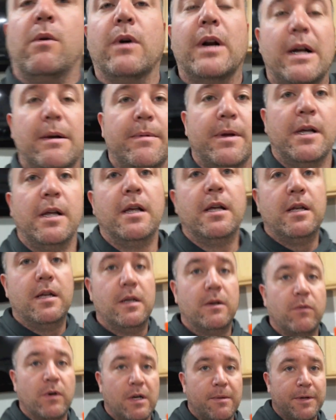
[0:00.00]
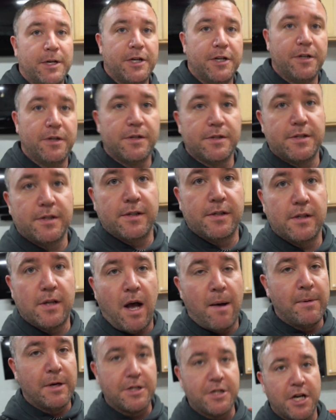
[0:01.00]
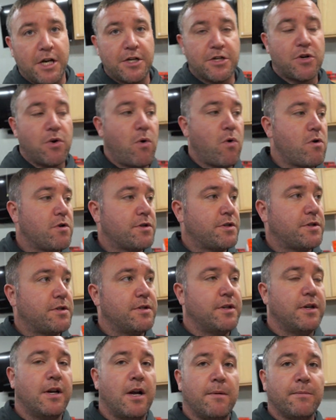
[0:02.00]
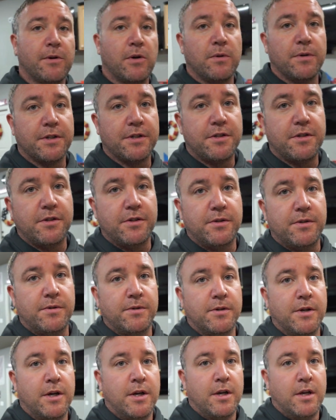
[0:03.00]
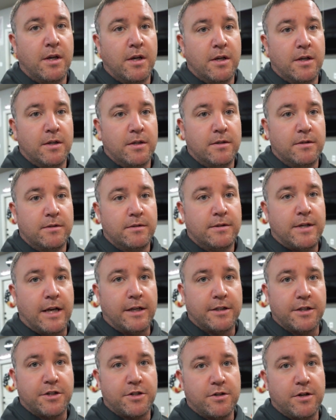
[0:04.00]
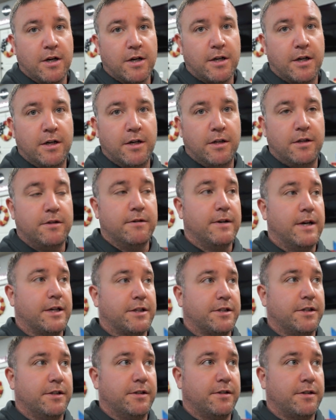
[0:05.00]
what I'm going to do is I'm going to change course, and I'm going to take this truck in another direction.